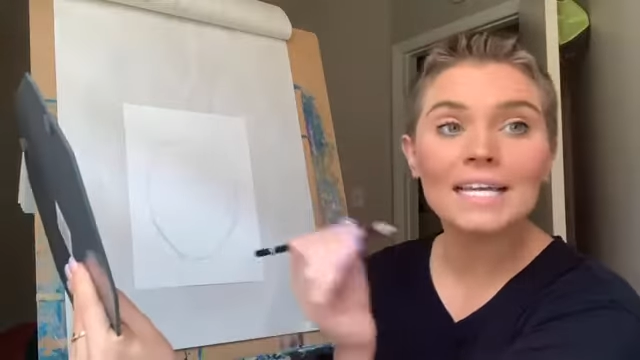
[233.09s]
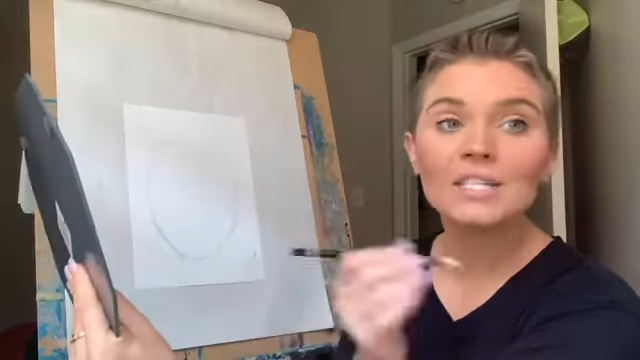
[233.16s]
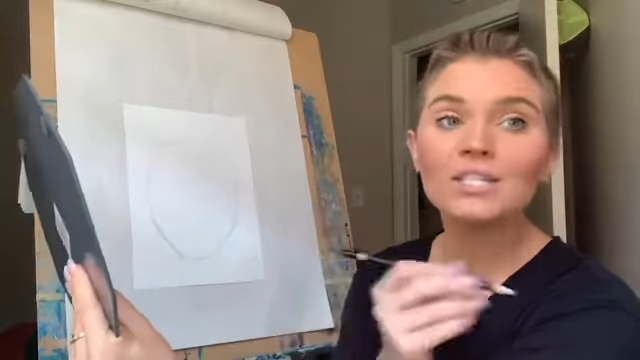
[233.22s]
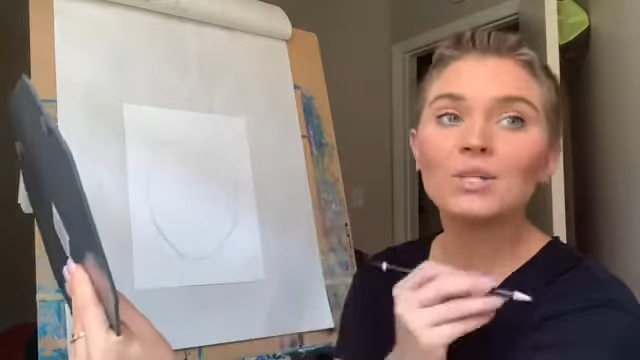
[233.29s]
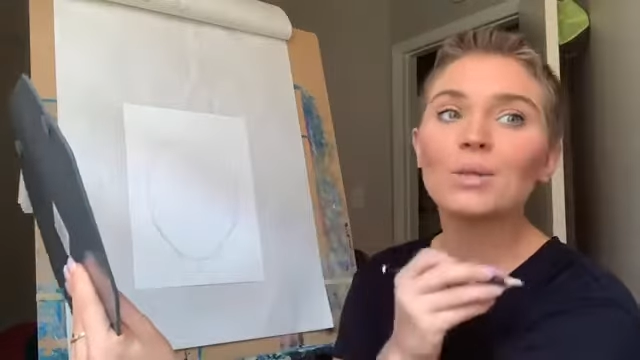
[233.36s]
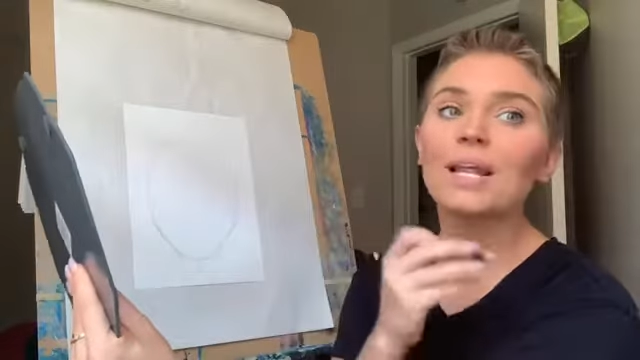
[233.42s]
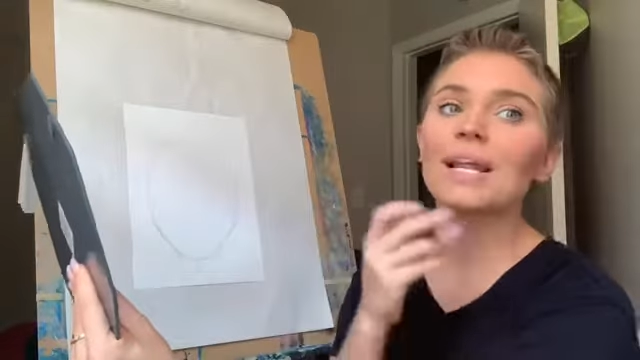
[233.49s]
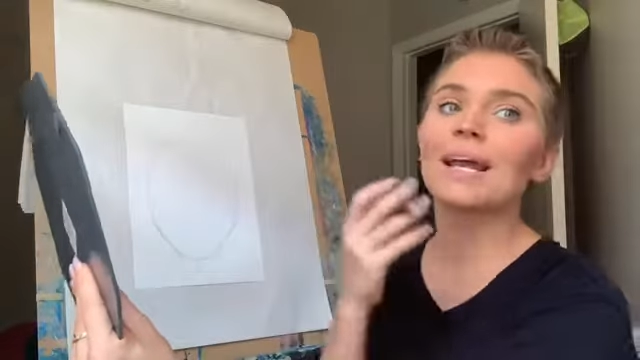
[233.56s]

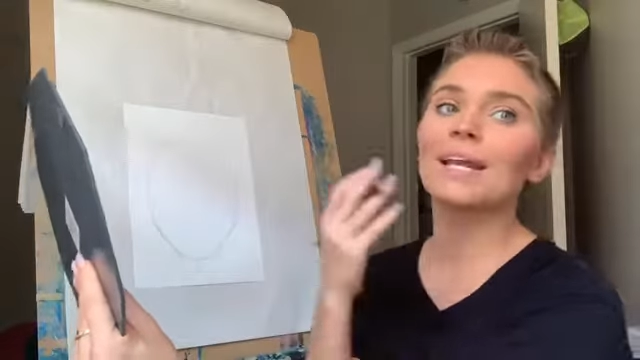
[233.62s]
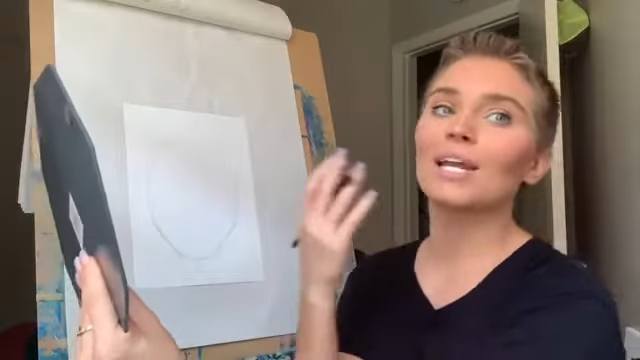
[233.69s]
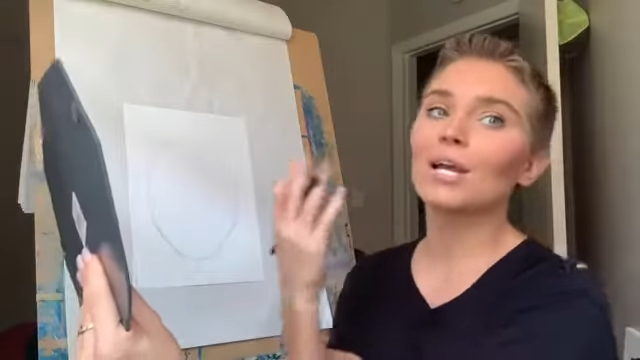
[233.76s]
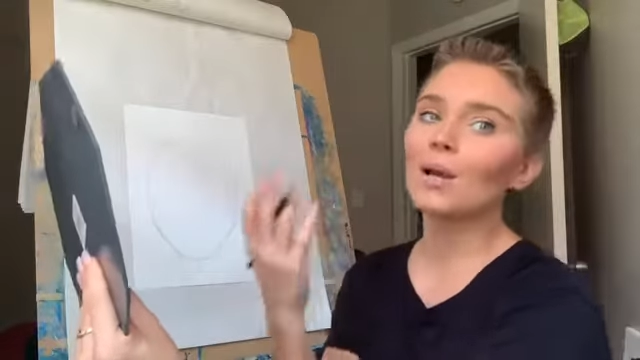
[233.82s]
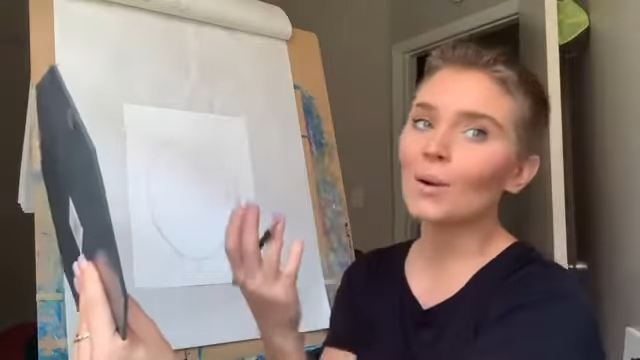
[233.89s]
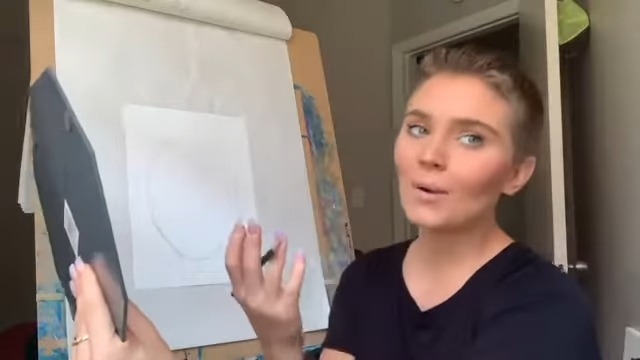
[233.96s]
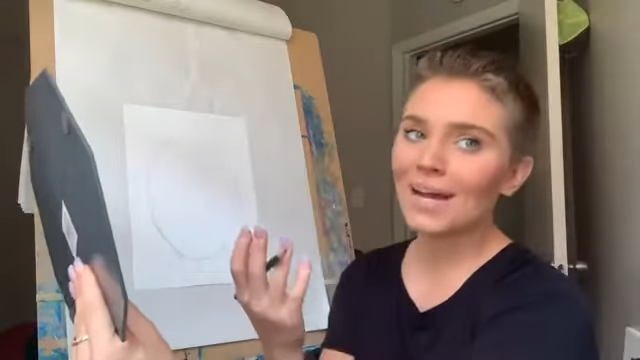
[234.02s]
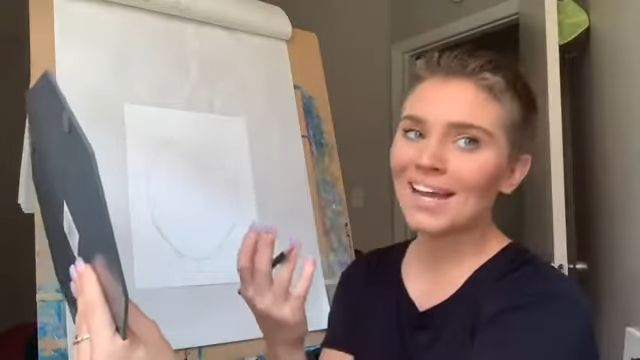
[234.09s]
so that I can
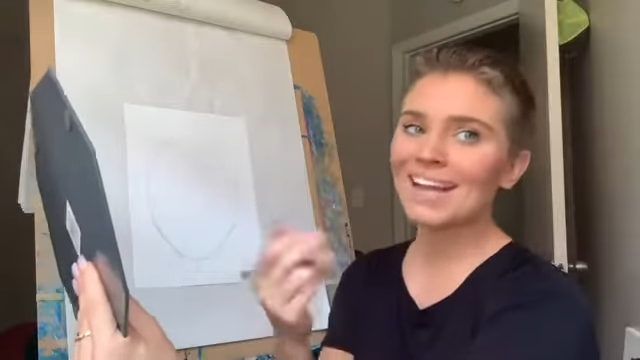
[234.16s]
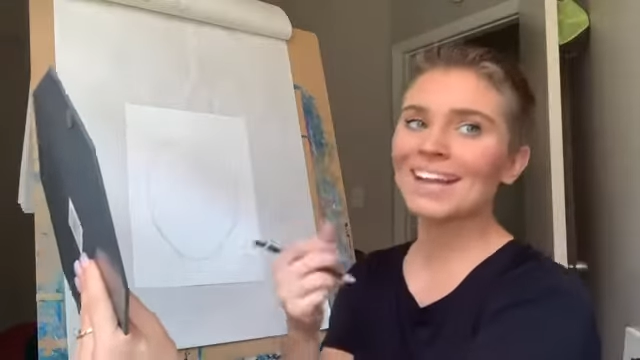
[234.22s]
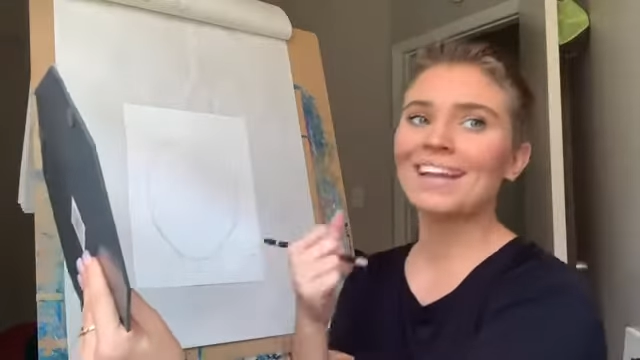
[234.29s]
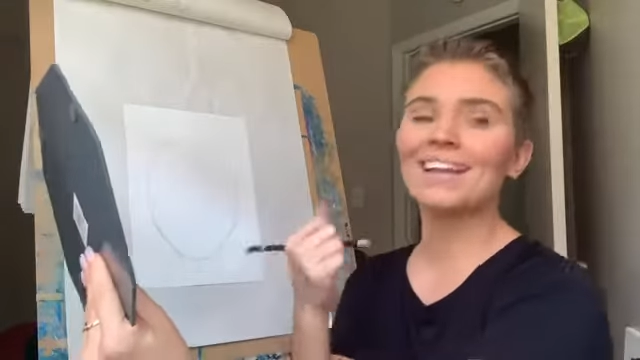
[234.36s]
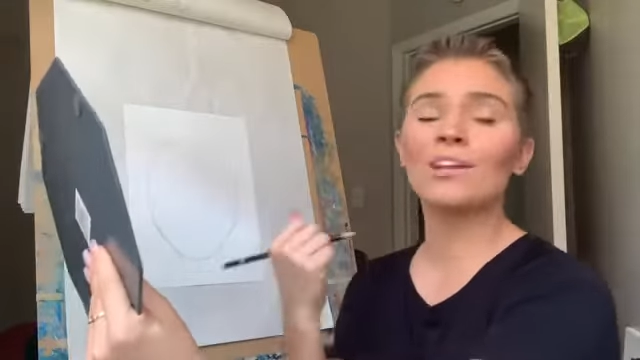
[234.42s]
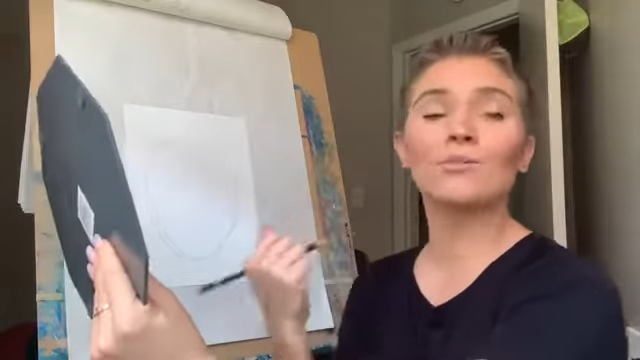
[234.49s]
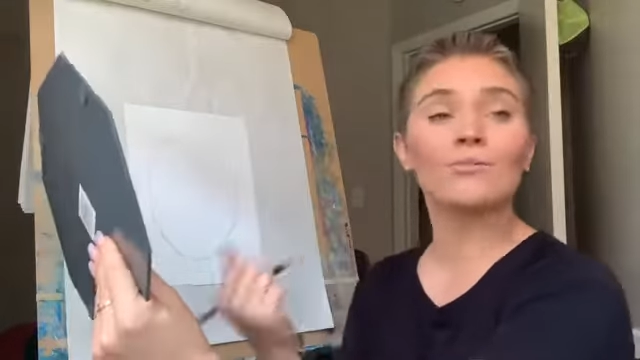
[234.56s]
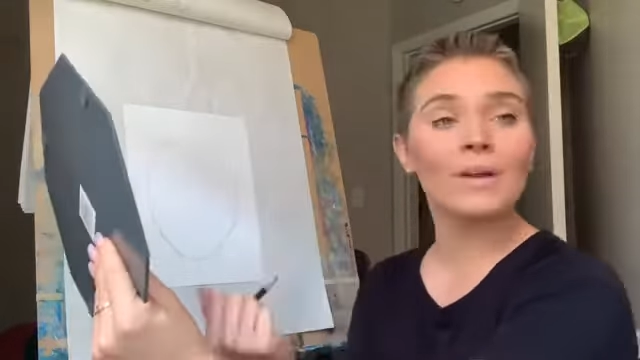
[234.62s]
go ahead
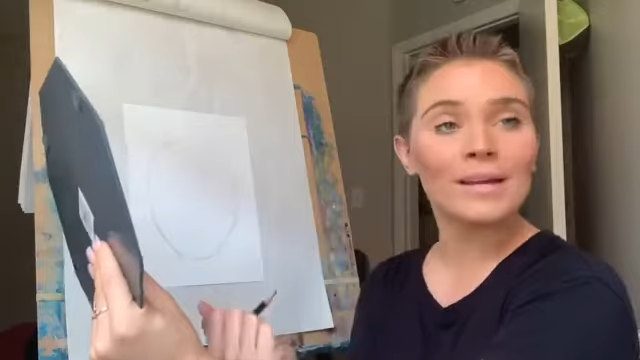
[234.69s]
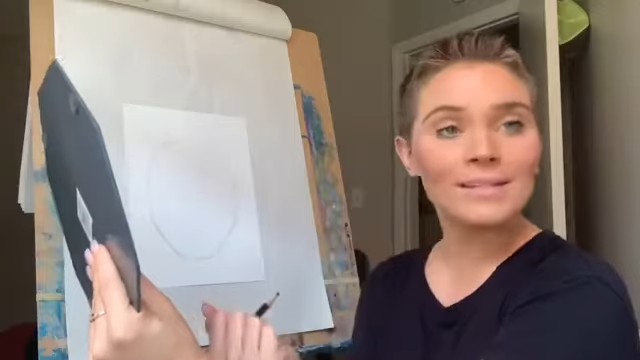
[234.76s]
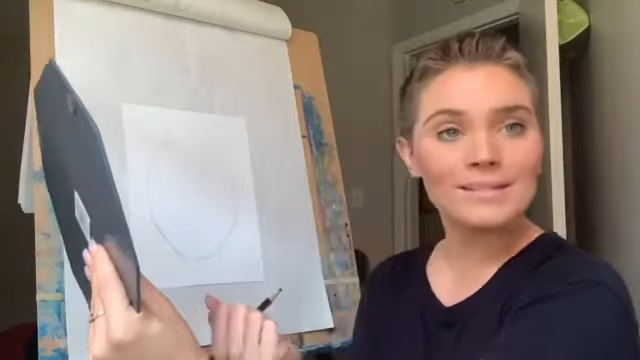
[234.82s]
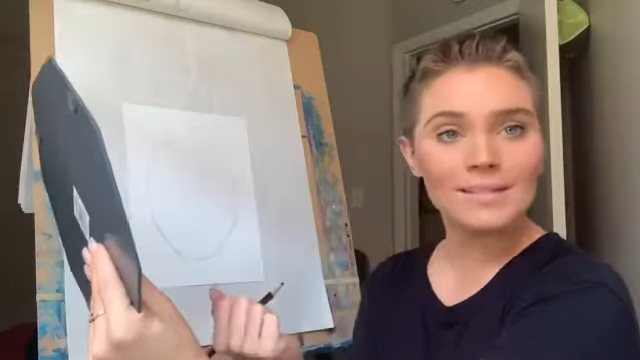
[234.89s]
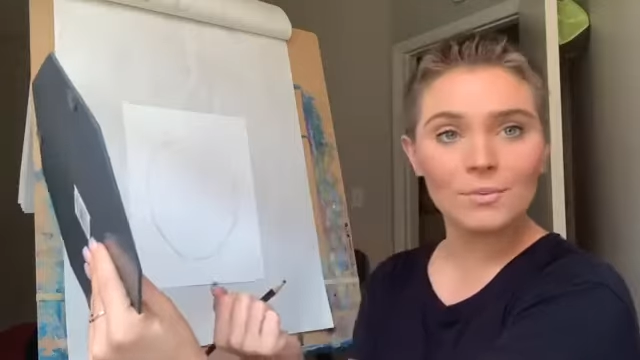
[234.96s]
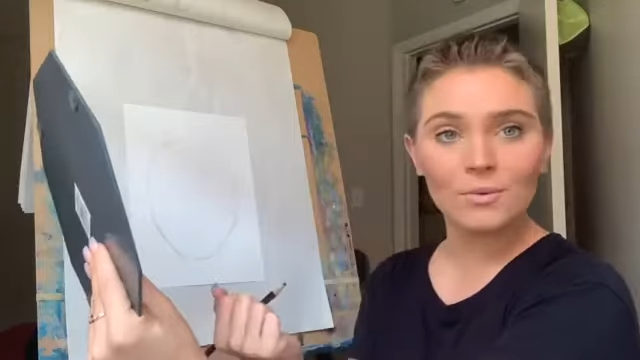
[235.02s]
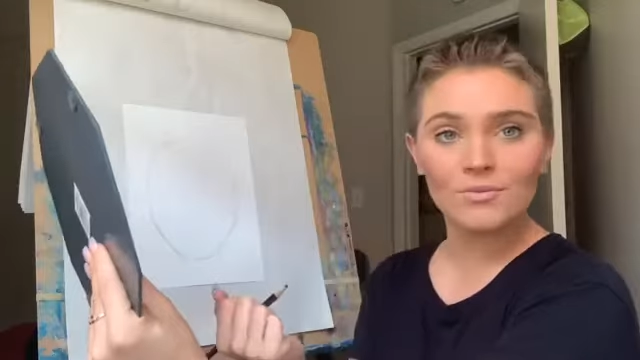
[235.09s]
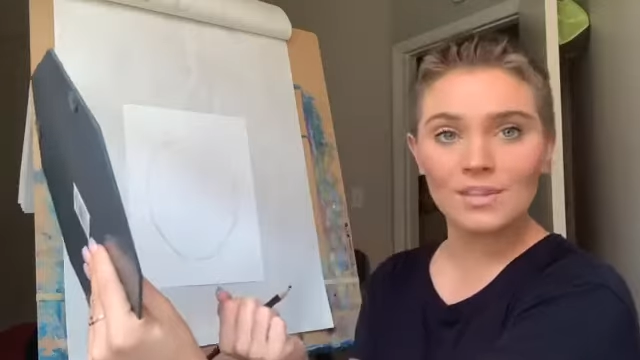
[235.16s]
and erase
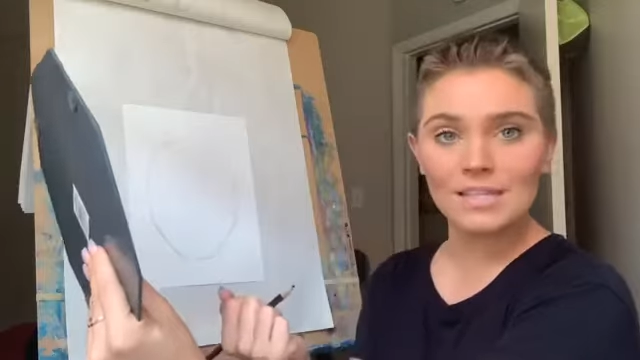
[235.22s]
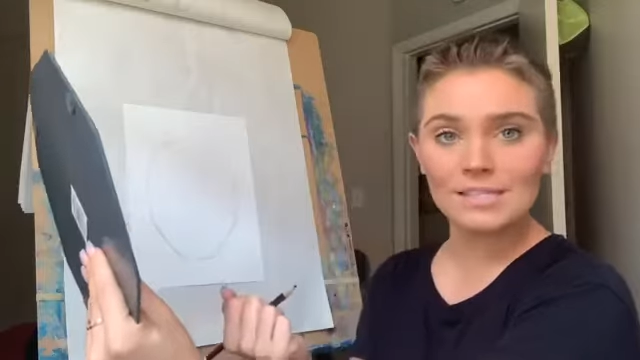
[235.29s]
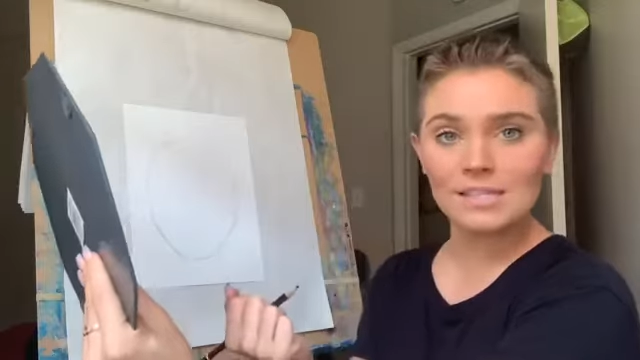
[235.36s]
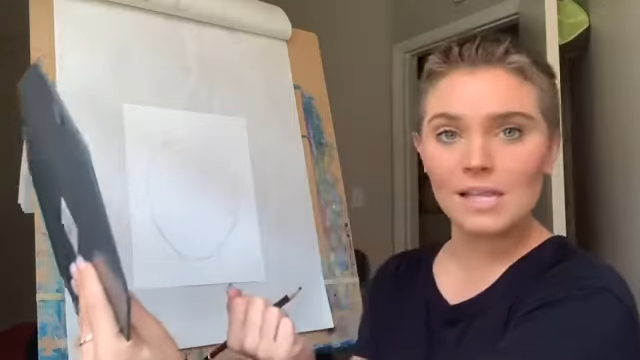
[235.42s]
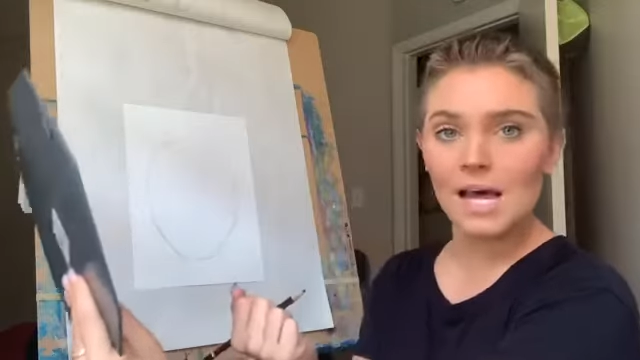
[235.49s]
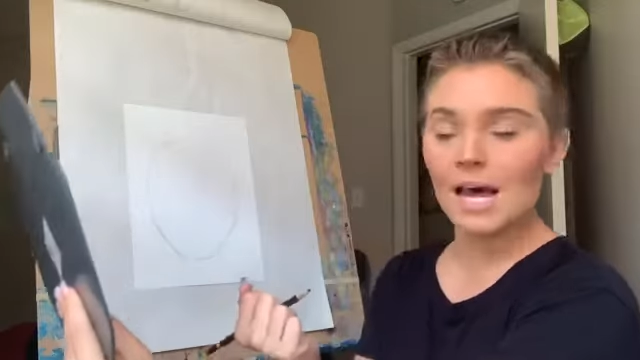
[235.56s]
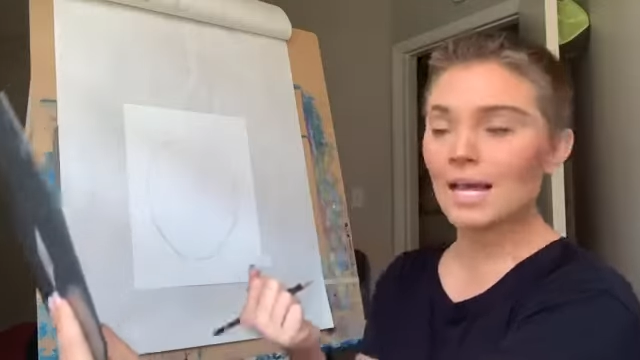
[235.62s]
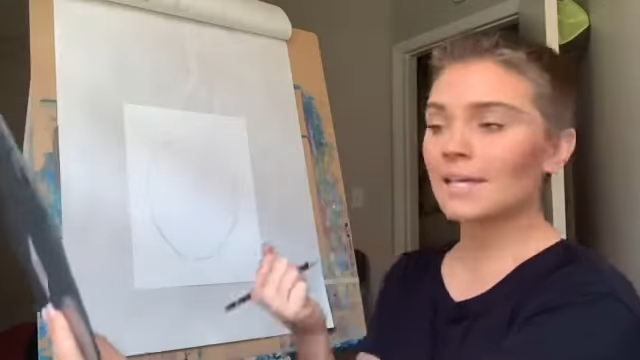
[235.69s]
some of these
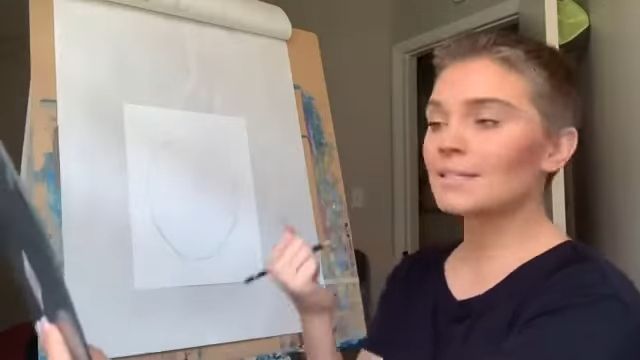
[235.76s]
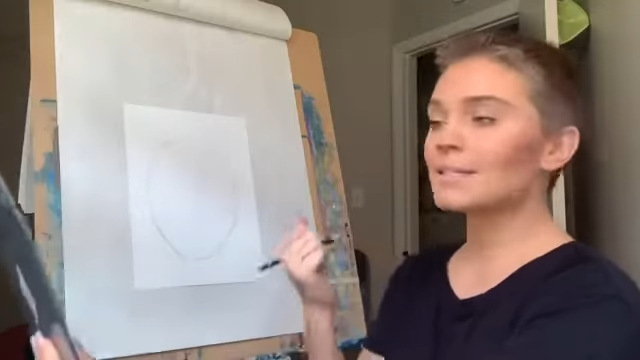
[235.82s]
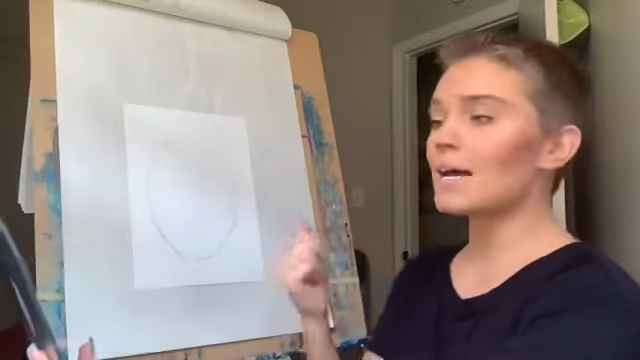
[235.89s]
lines,